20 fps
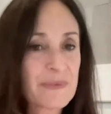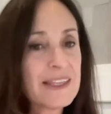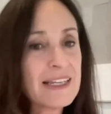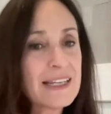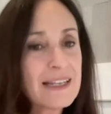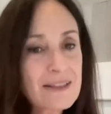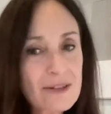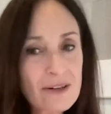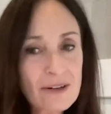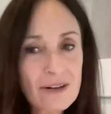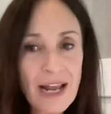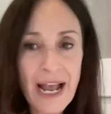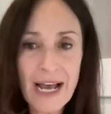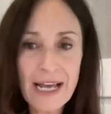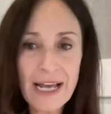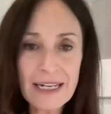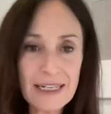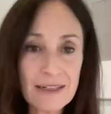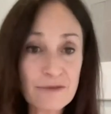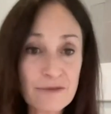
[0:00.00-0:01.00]
these are
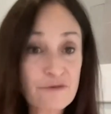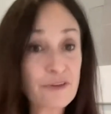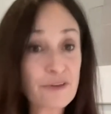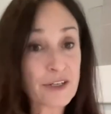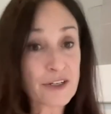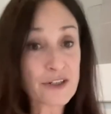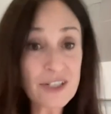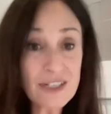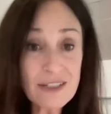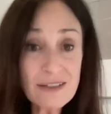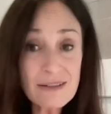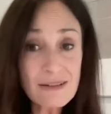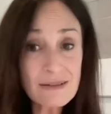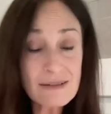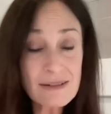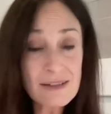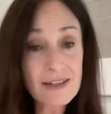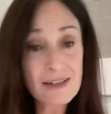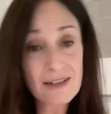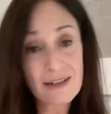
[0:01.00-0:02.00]
added
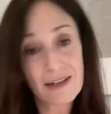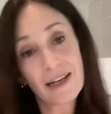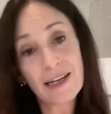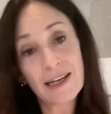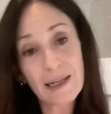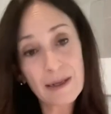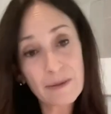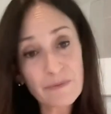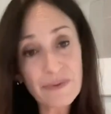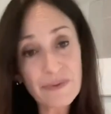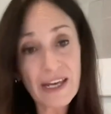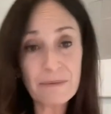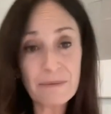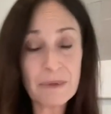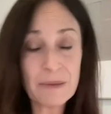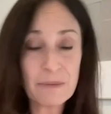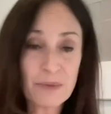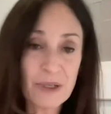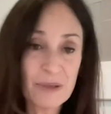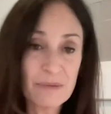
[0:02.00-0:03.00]
frictions Um, that have
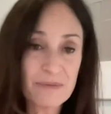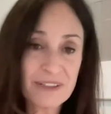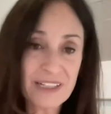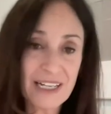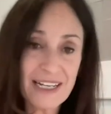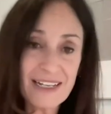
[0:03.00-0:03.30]
been put in